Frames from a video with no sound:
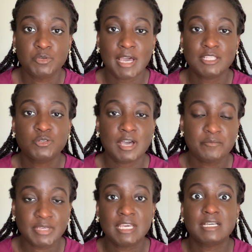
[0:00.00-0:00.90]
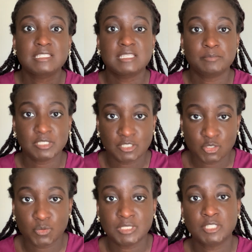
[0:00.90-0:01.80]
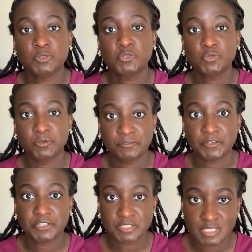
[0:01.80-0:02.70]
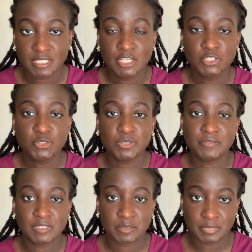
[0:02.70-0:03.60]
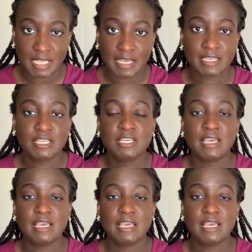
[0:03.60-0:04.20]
you had to have been accepted into a dental school first to even apply.